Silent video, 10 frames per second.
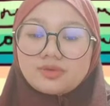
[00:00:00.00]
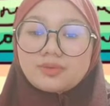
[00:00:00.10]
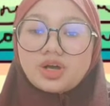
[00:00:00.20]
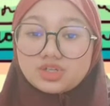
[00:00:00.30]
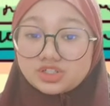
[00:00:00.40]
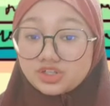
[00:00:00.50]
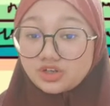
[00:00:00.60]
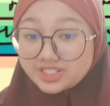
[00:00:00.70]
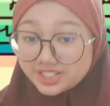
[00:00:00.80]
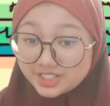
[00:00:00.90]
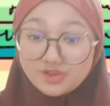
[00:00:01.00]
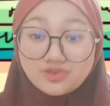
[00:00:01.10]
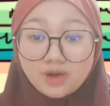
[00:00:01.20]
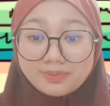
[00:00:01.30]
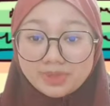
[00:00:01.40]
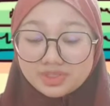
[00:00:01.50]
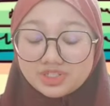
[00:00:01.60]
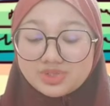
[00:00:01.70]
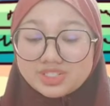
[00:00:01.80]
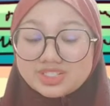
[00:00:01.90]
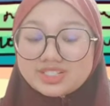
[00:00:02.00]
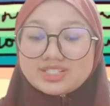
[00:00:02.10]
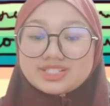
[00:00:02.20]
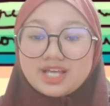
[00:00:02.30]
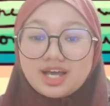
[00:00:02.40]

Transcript: Our group consists of 4 people, which is